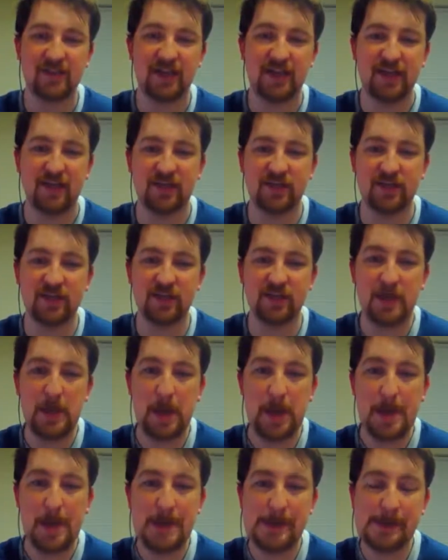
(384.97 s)
Siege.
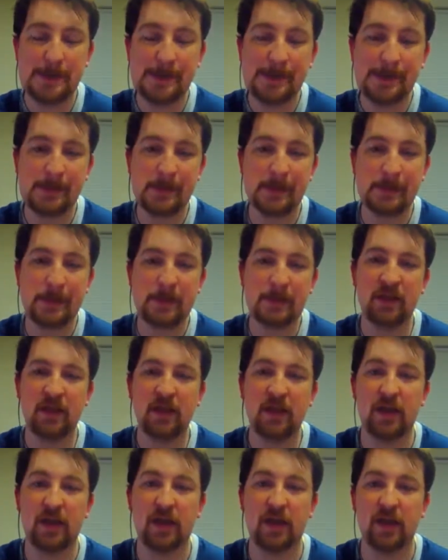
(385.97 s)

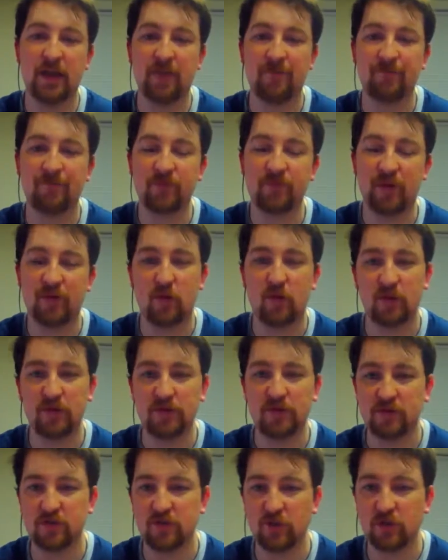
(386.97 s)
Of course,
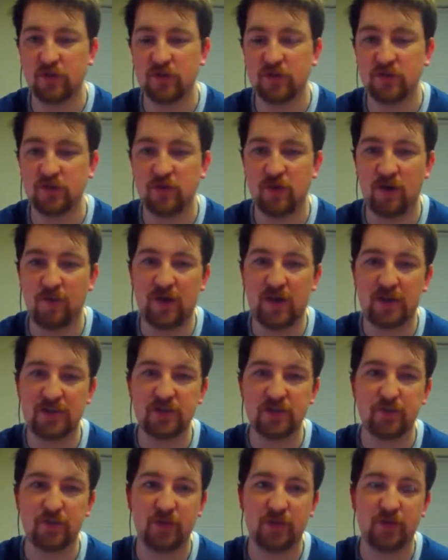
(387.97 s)
there's always a small
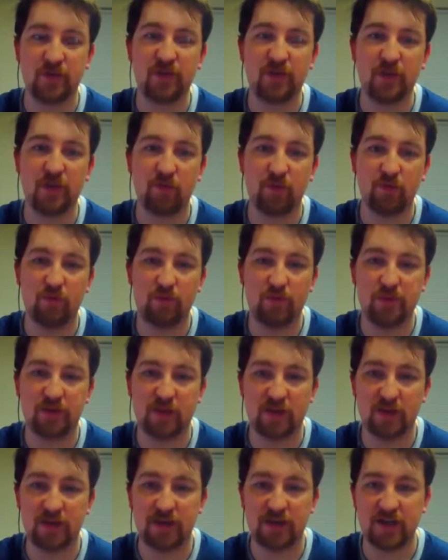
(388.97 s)
possibility that we will be
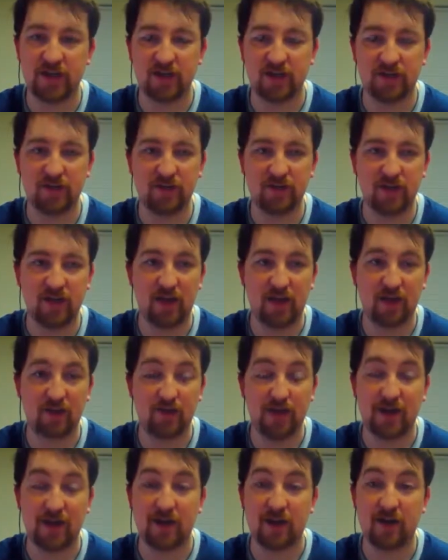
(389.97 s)
talking at
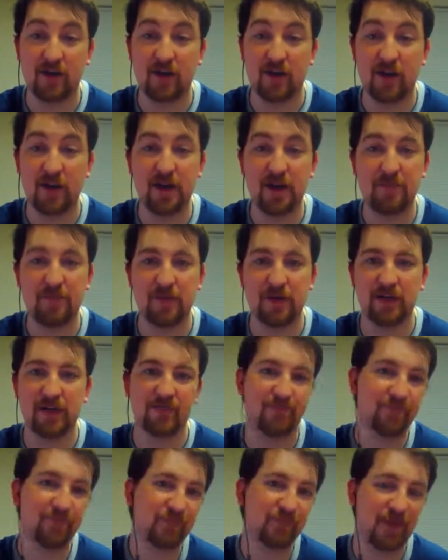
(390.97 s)
DragonCon, but
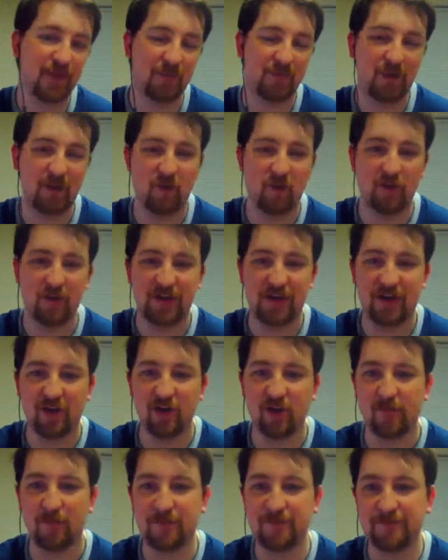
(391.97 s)
I'm not holding out
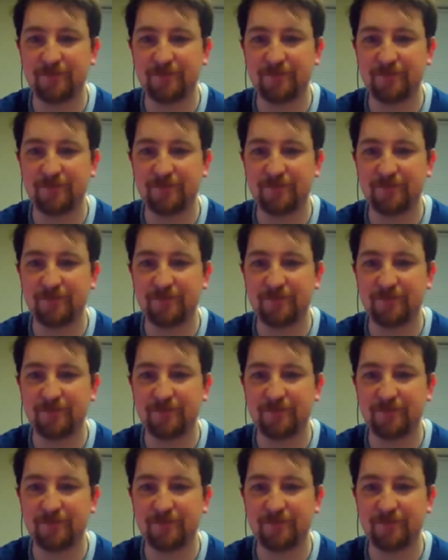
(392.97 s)
hope.